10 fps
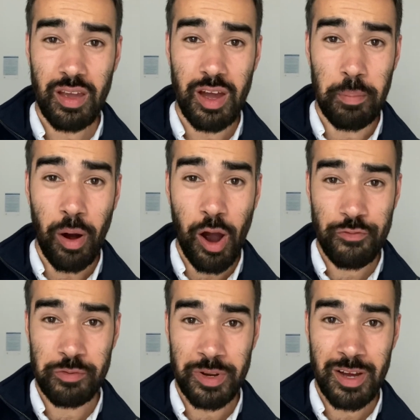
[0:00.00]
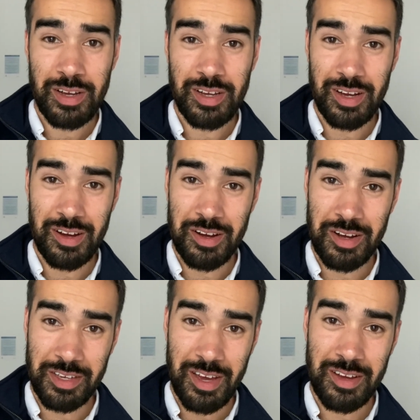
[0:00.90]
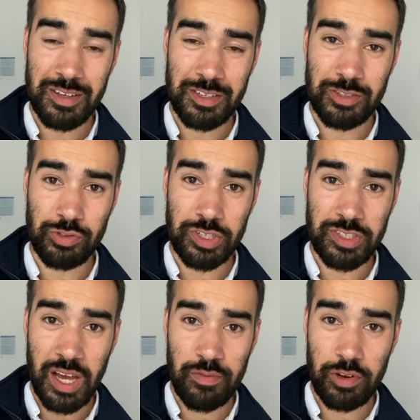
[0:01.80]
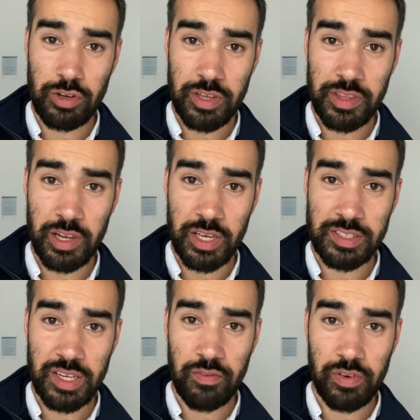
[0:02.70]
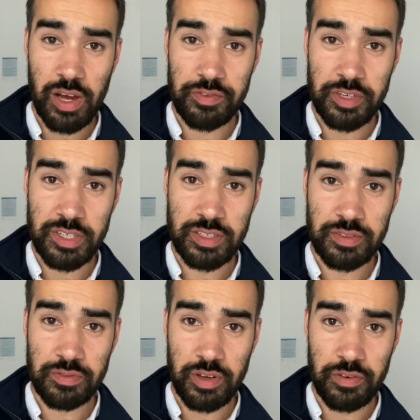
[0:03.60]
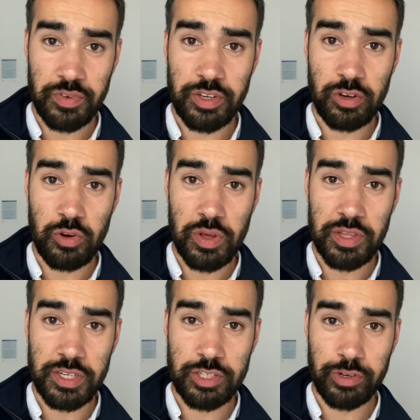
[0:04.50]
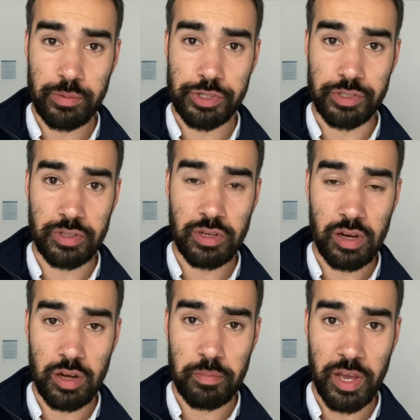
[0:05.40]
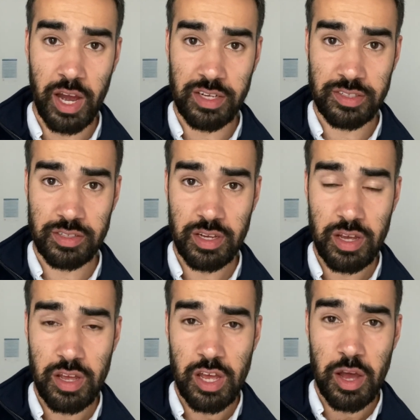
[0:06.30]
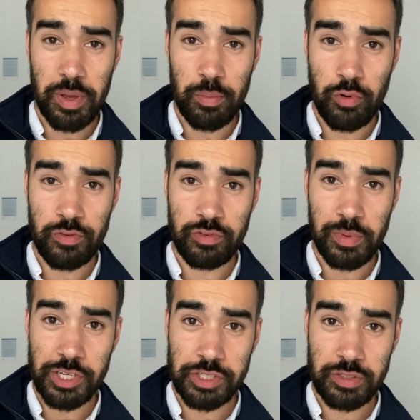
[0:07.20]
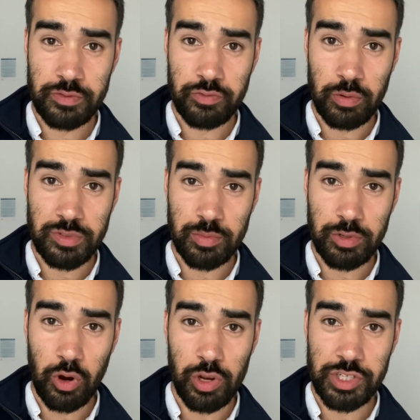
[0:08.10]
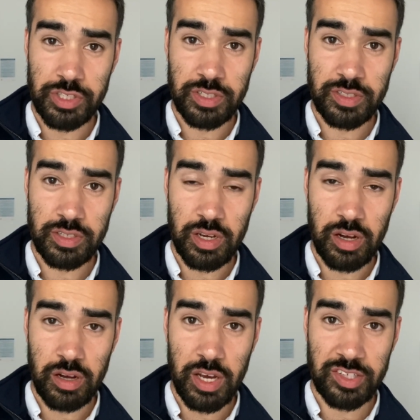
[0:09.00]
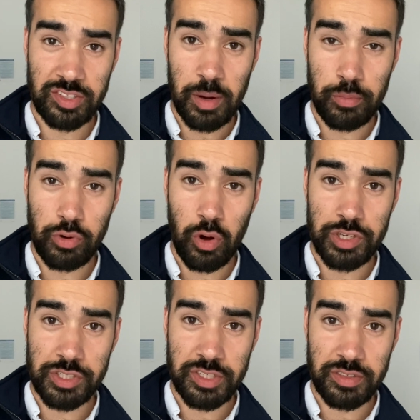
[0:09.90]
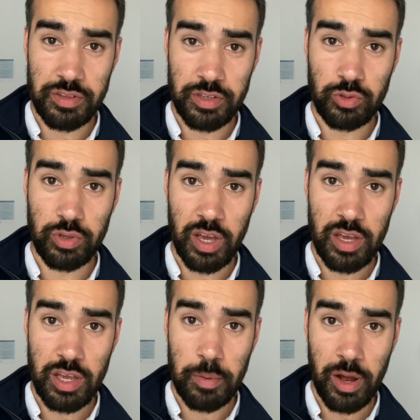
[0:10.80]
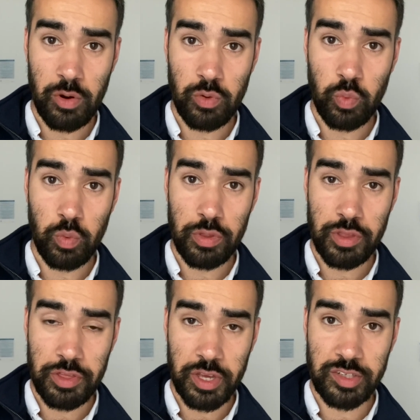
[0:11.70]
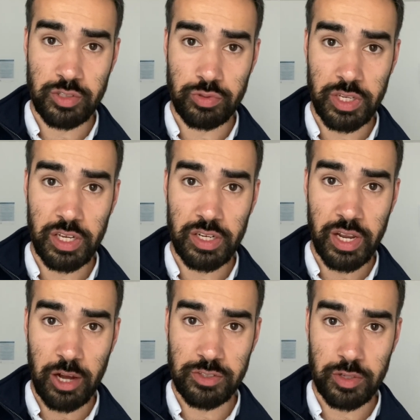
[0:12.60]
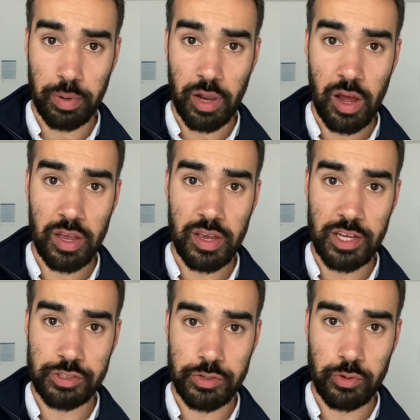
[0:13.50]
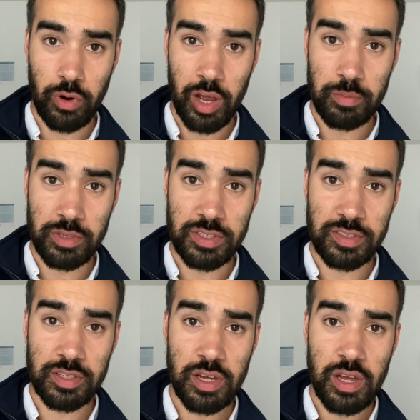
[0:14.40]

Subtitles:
Apart from that, so just have a look at the links that I've left in this video in the description. It has a bit more information from some colleges, example colleges in the UK, about the things you'll need and how to apply, entry requirements,